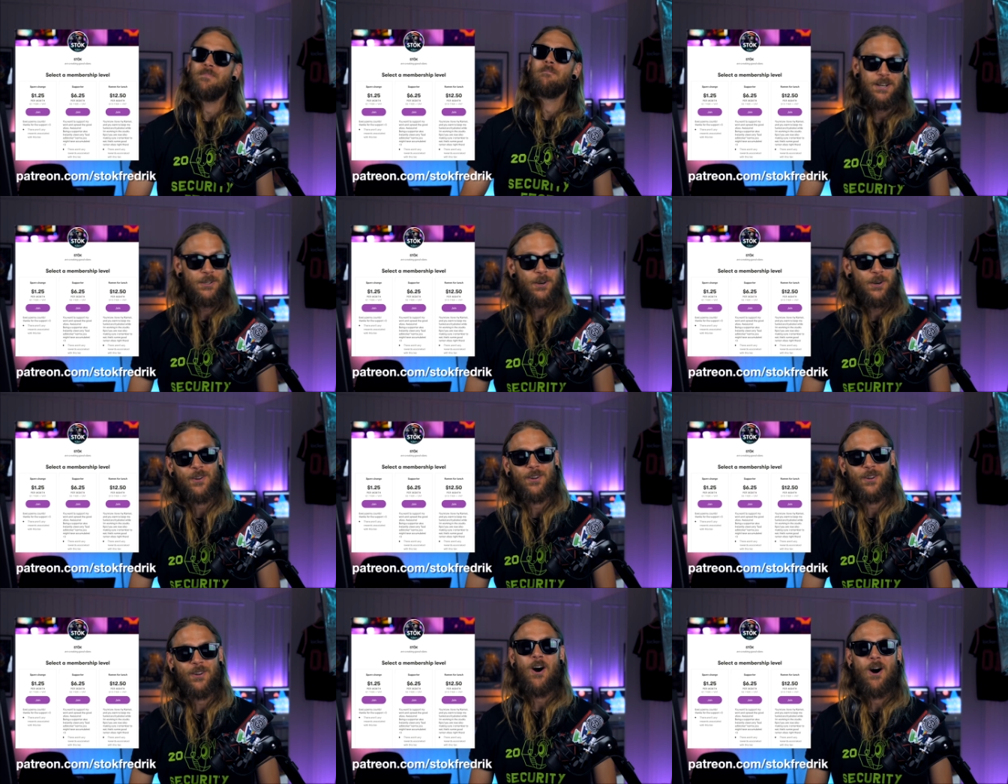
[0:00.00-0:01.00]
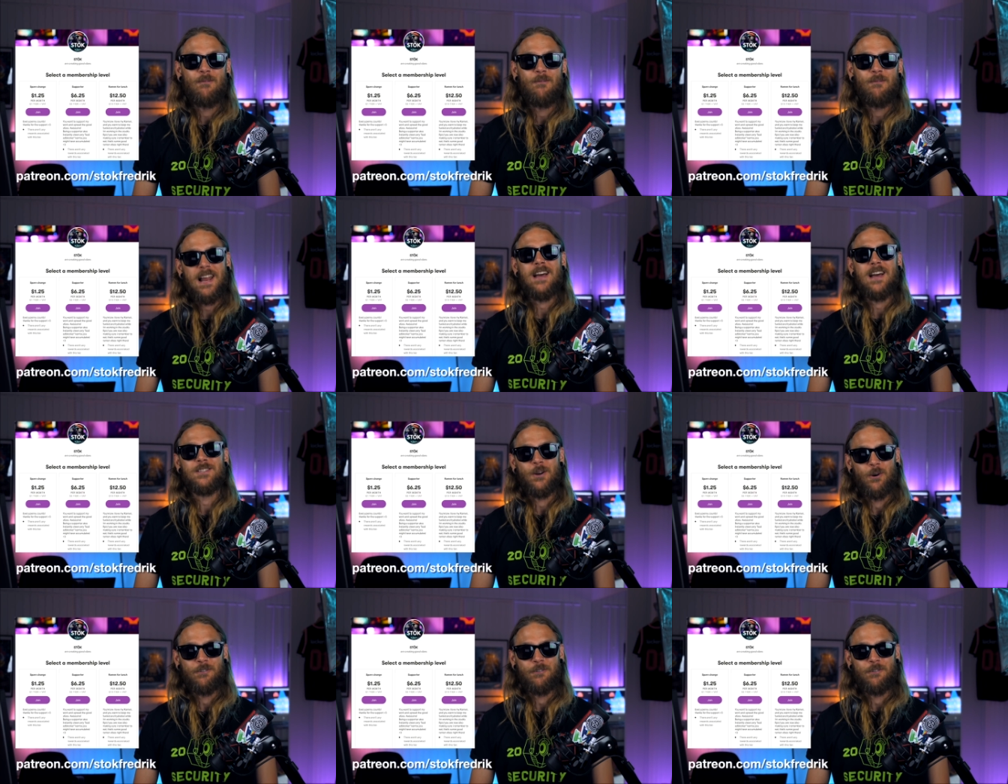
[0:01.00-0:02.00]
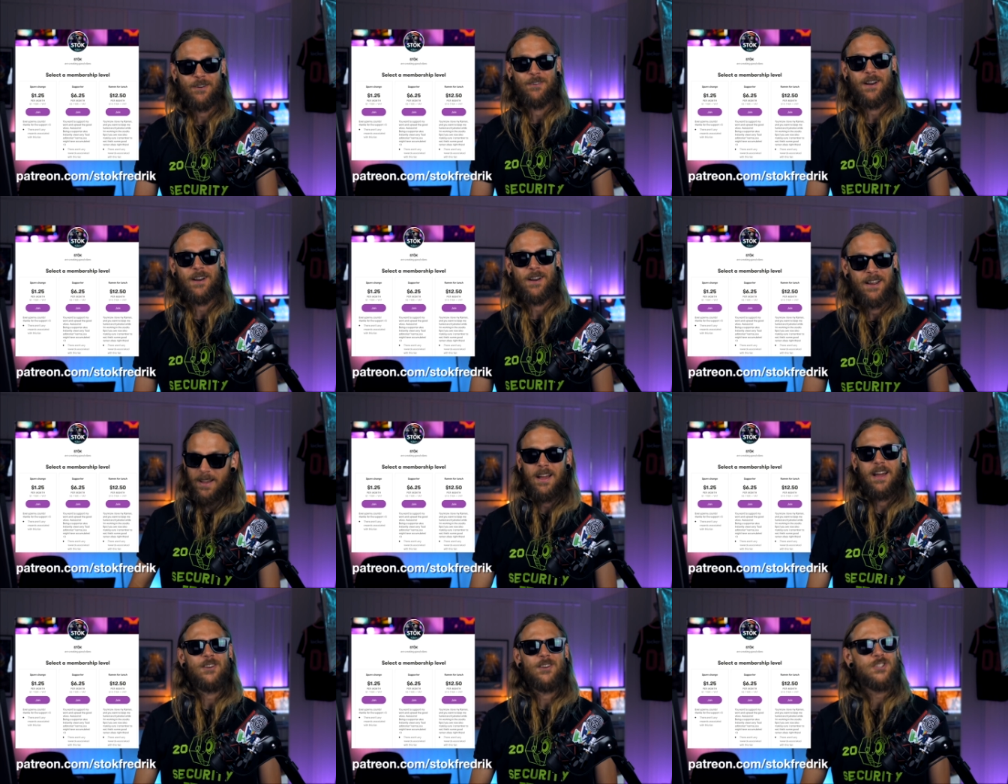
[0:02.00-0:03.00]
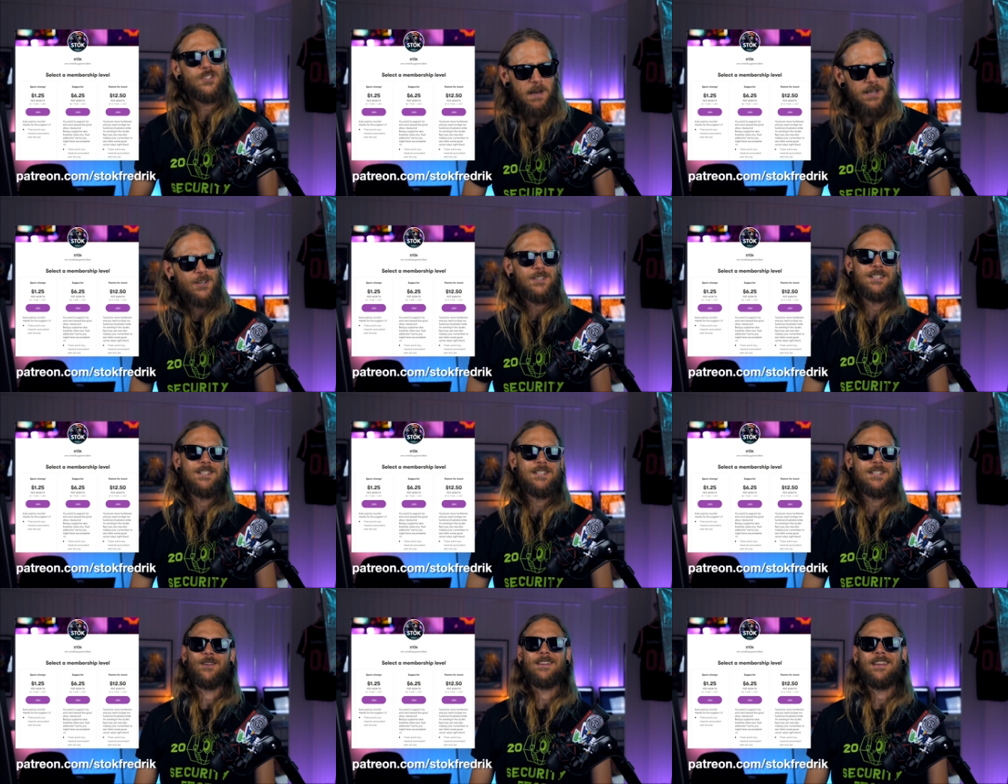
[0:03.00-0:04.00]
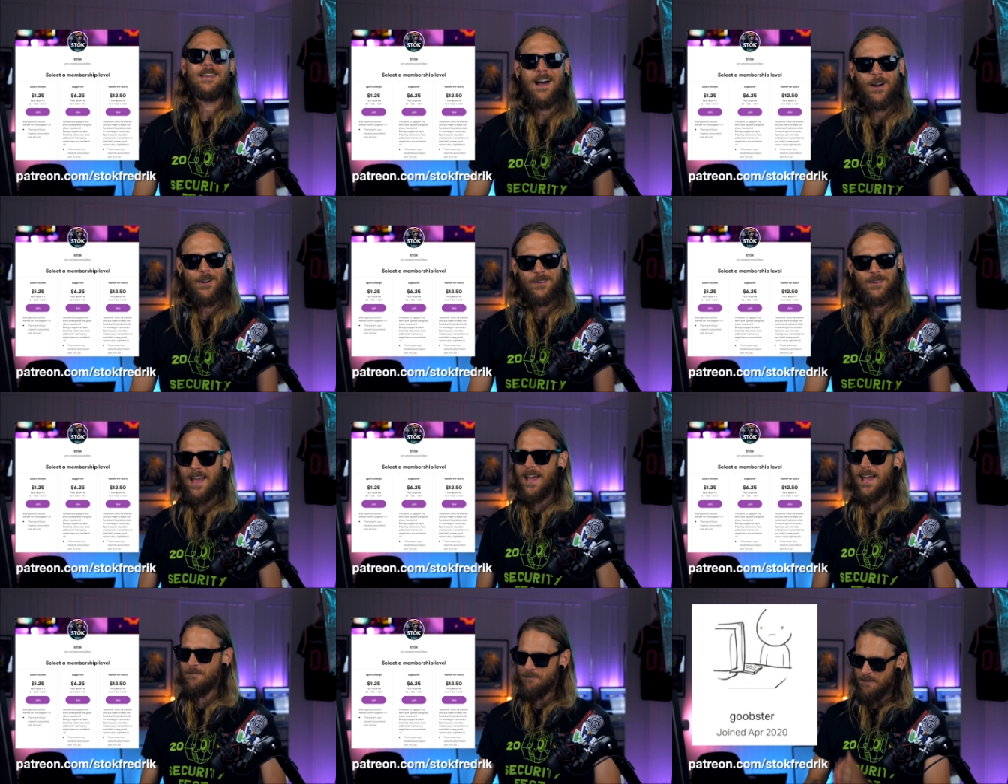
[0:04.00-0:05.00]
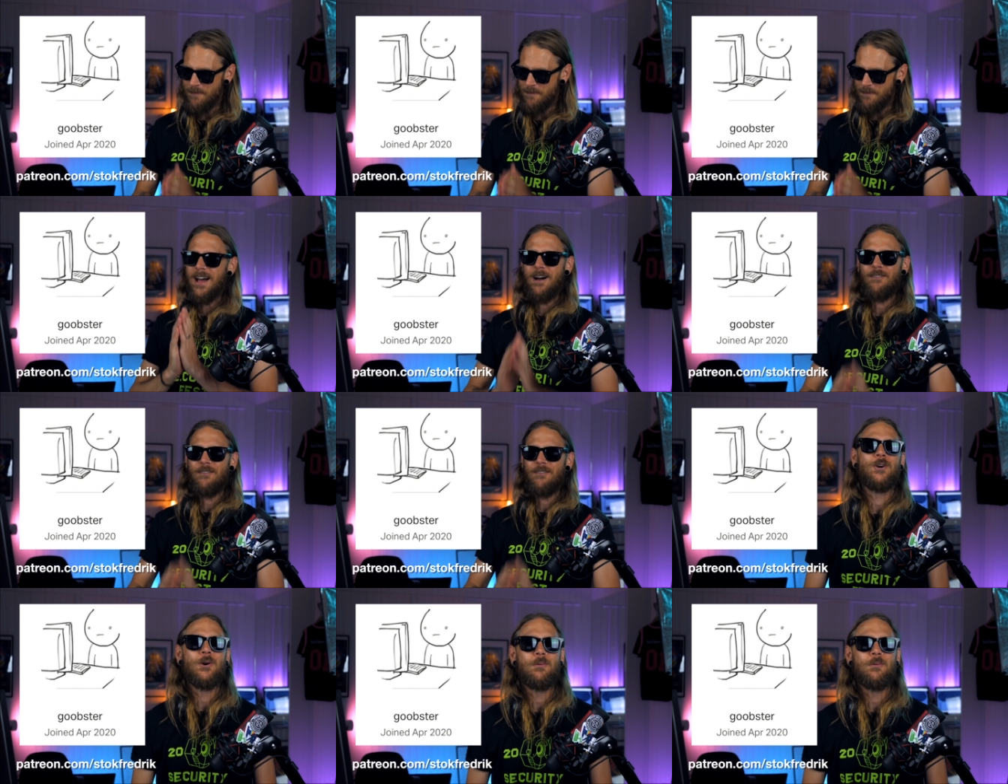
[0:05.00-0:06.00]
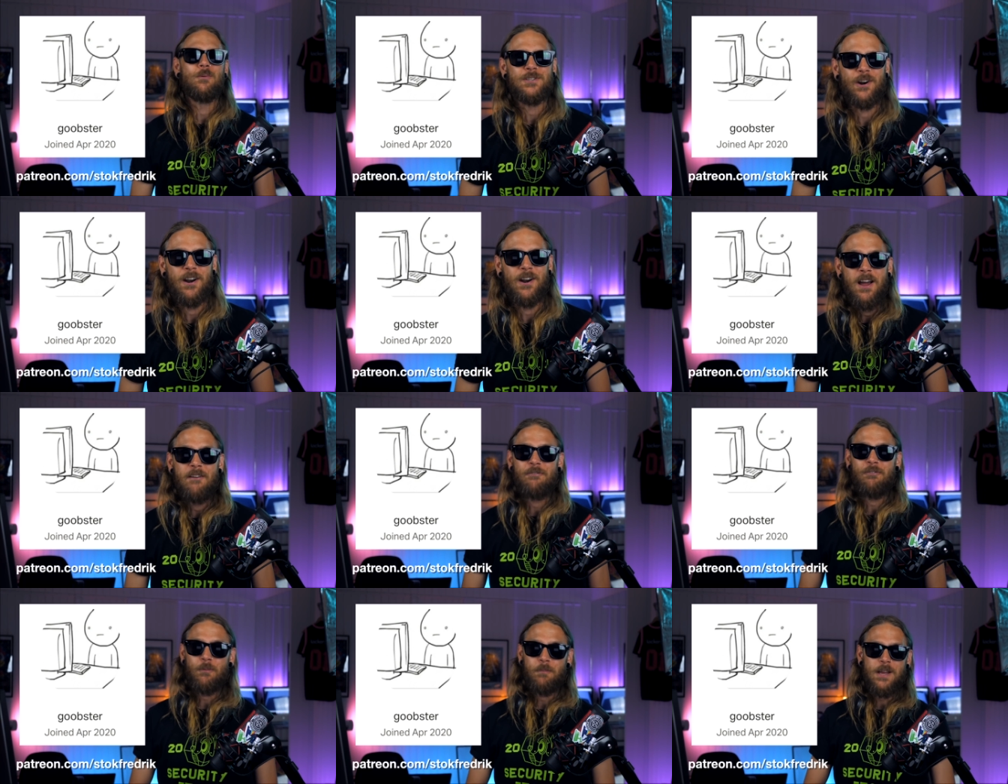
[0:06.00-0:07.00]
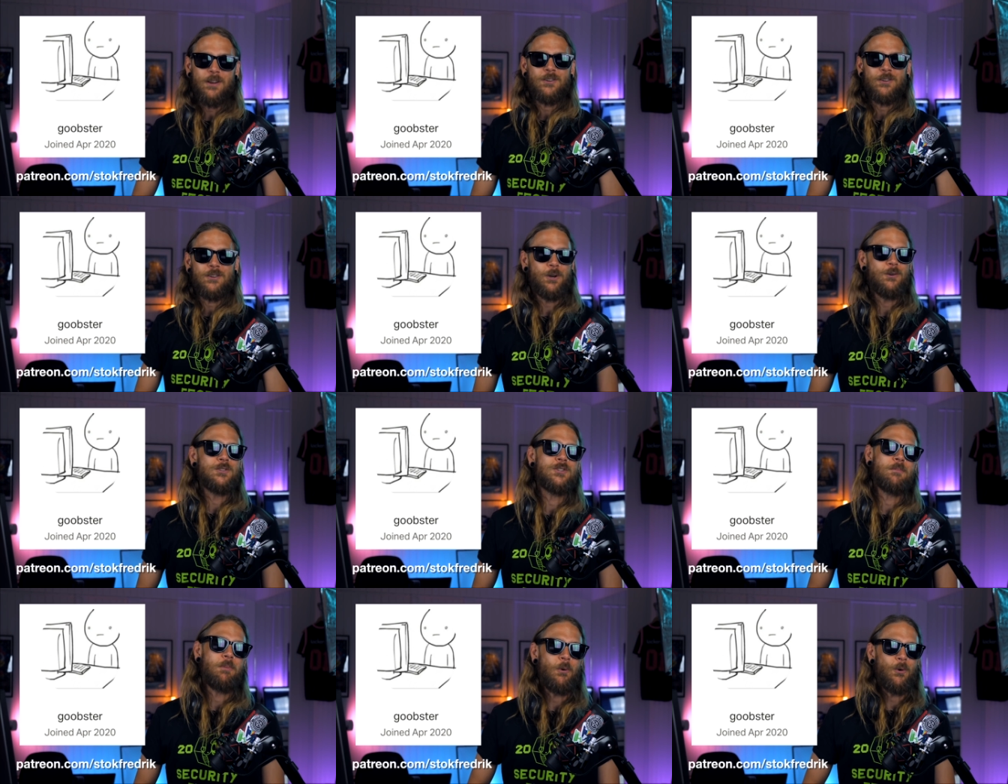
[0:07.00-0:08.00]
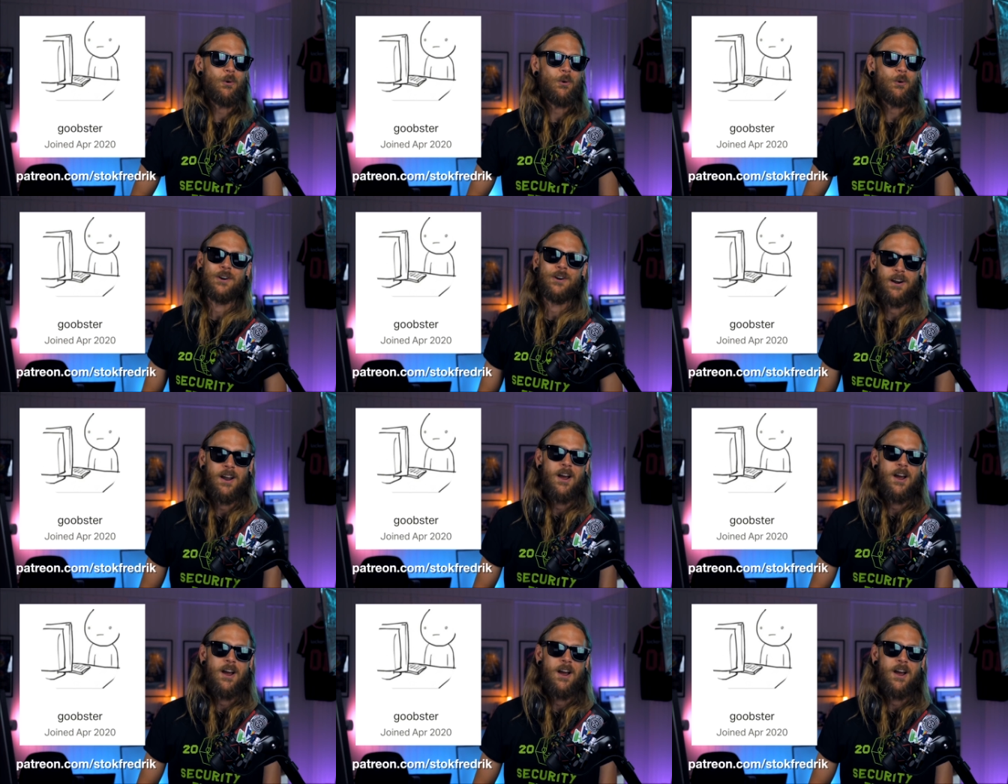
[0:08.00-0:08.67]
patreon.com slash stokfredrik. And a special shout out and mad love to Goobster for being a true supporter